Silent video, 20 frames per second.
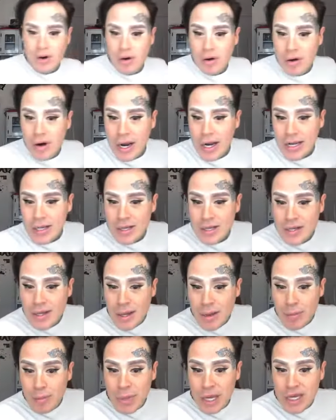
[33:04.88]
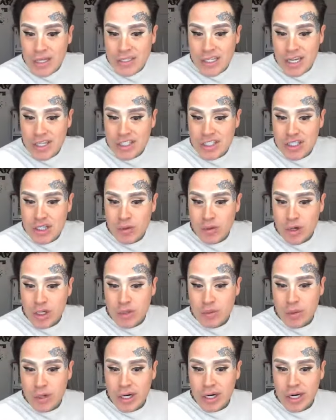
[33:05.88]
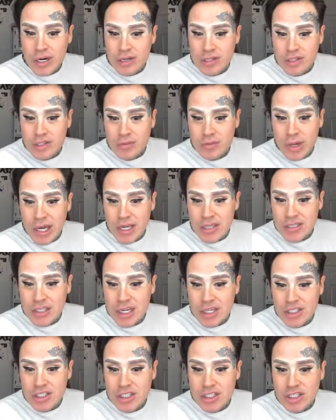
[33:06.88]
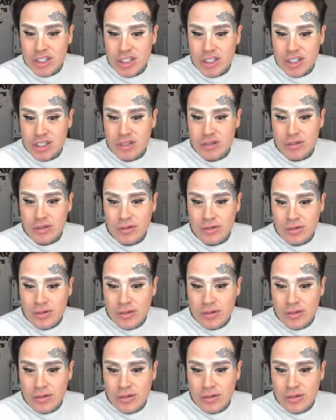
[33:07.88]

All right. Pay attention to us. We're here to pay attention to you.